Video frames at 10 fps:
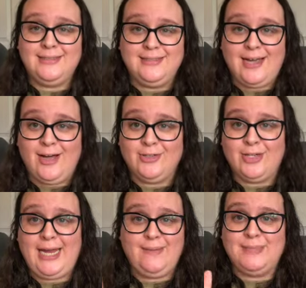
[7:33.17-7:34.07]
to Hunger
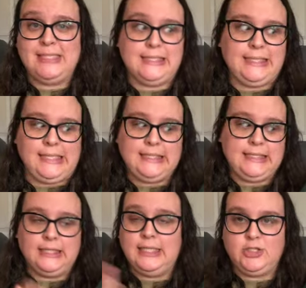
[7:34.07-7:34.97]
Games, at least
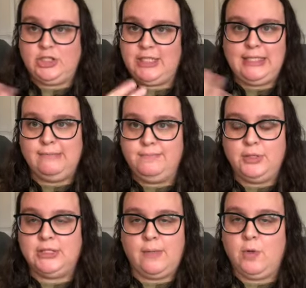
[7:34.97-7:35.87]
unless she
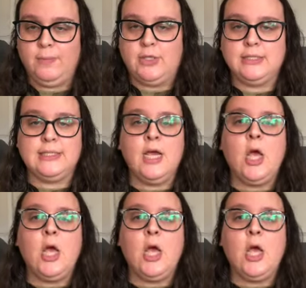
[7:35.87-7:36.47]
puts out more books.